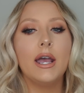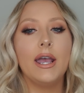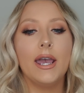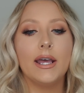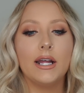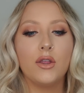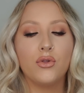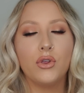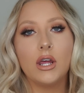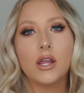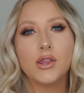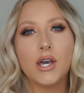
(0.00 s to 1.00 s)
And I
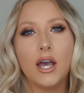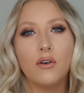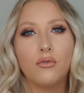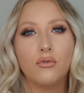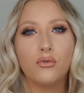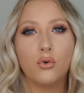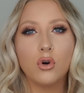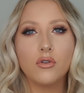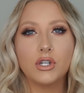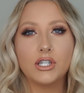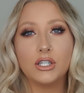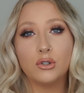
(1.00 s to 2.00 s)
think that for
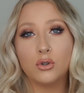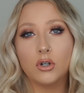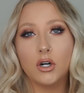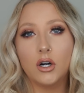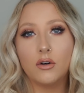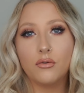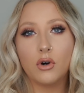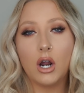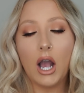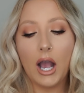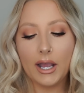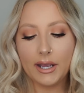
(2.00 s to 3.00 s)
the Dior, for a
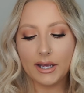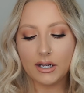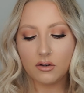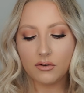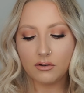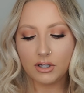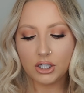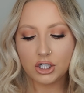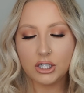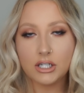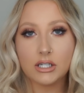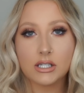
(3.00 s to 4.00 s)
high-end
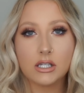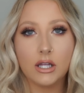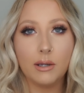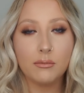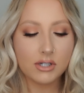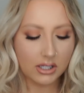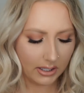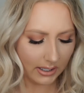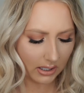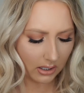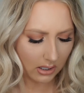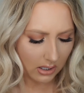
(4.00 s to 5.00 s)
foundation, it does claim to
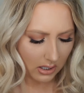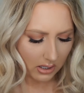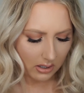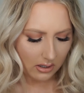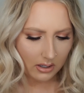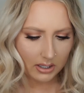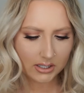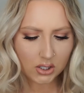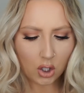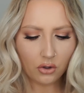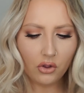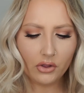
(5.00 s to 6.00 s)
like, it's
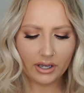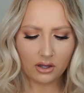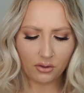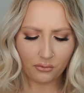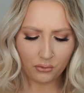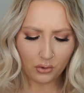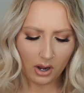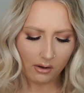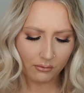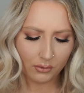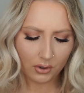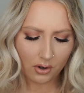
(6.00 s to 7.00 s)
called the
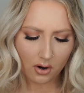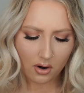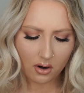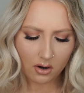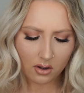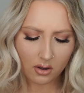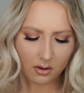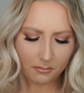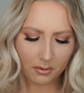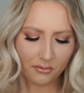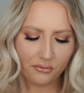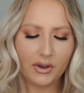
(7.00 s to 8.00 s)
Forever
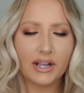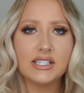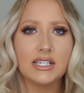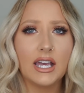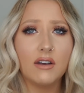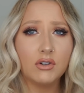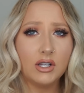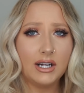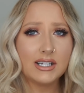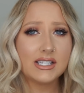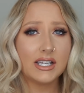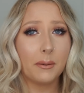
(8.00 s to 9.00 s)
Perfecting
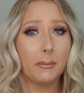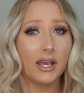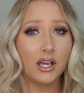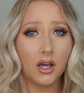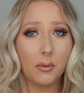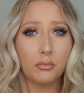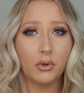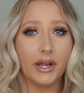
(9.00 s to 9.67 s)
Everlasting Makeup.